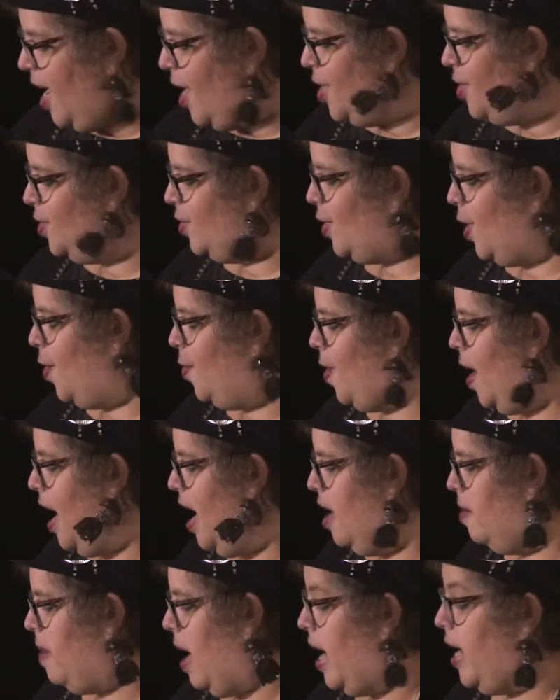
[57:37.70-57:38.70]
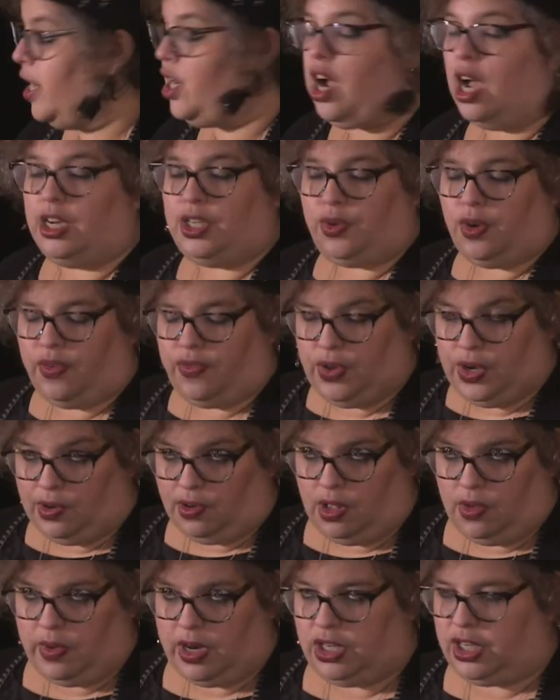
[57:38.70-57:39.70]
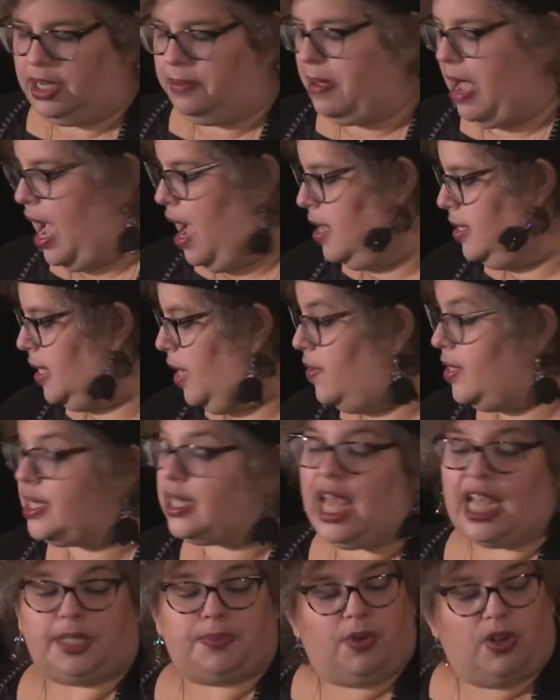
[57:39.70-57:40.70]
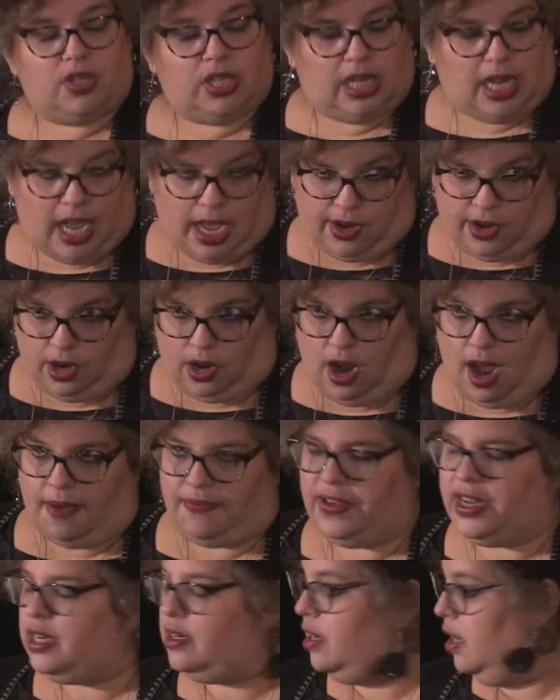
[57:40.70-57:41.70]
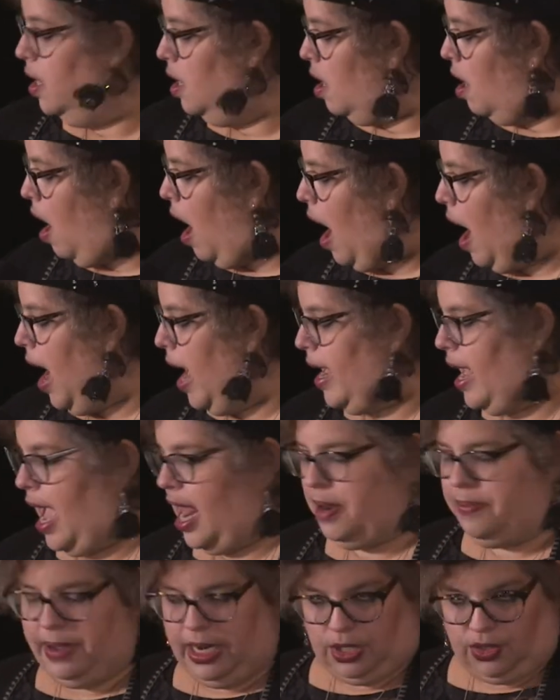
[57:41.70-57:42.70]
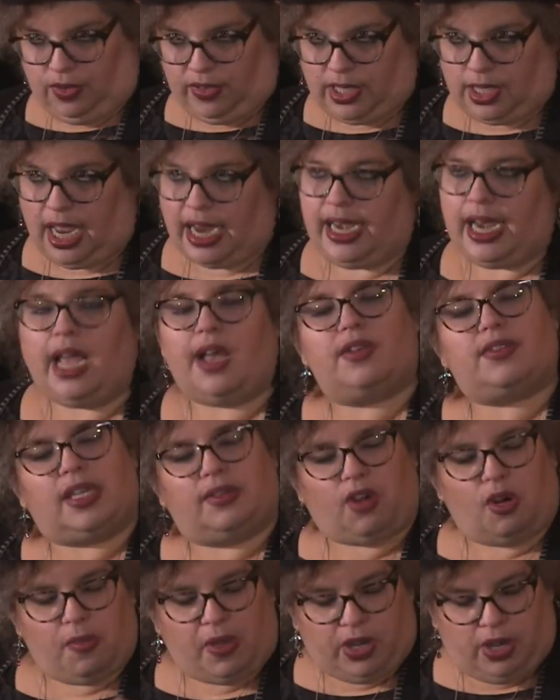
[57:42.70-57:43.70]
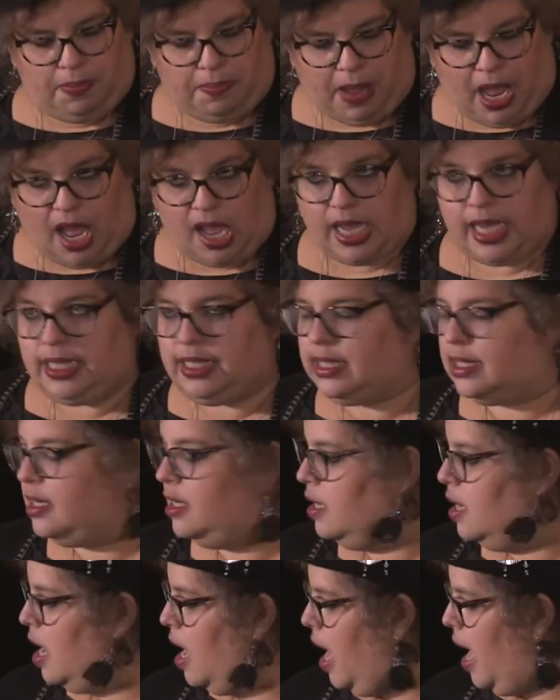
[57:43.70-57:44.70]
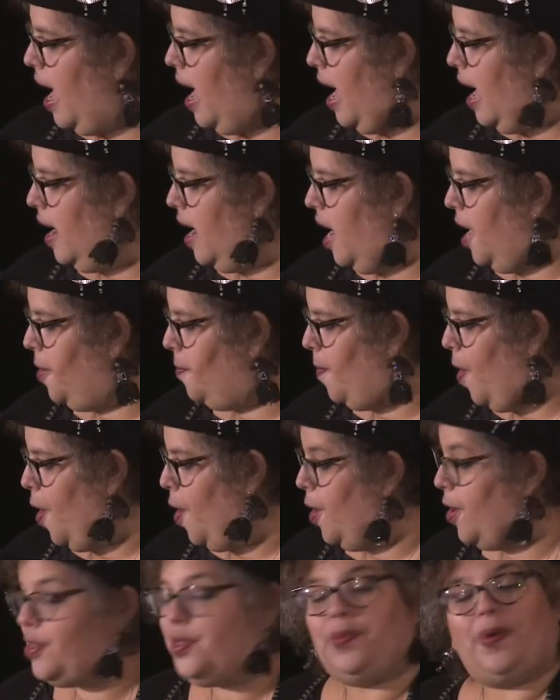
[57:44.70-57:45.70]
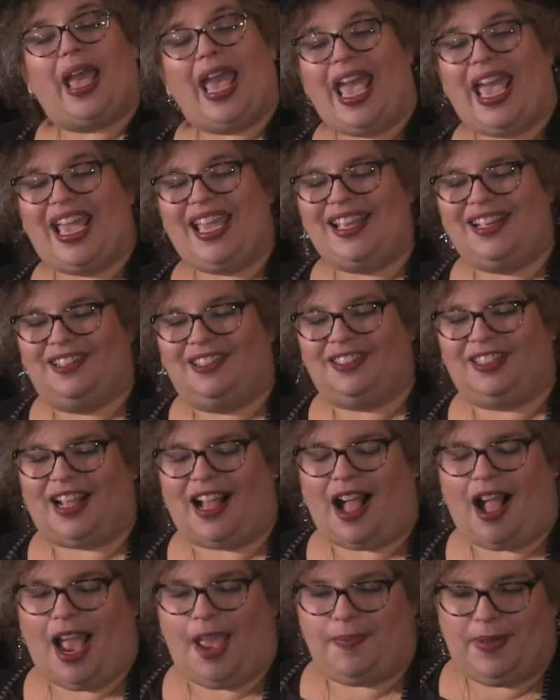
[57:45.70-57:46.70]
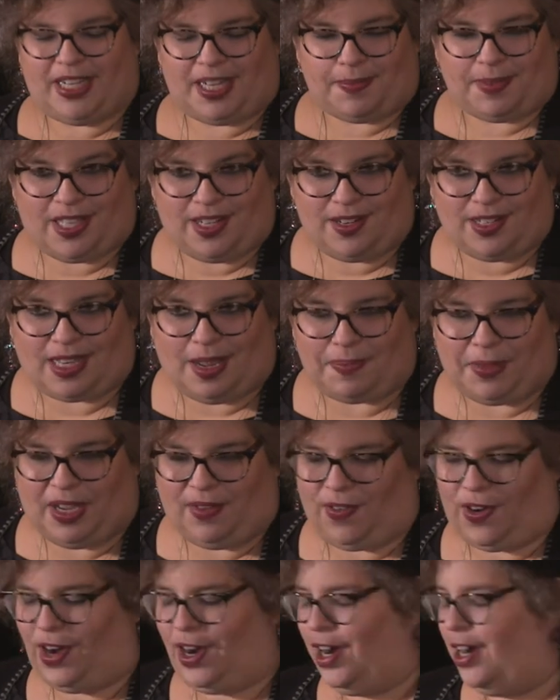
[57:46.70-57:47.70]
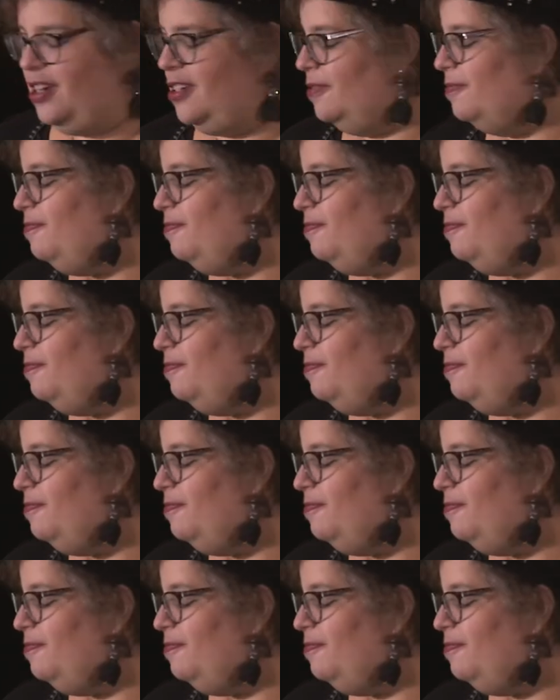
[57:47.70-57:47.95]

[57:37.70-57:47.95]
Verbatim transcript: So um, I had gone to her funeral when she passed. I was the last person at her coffin. I had a picture of the lighthouse. I wrote my goodbyes. And um, on the way, I picked up a little something for her.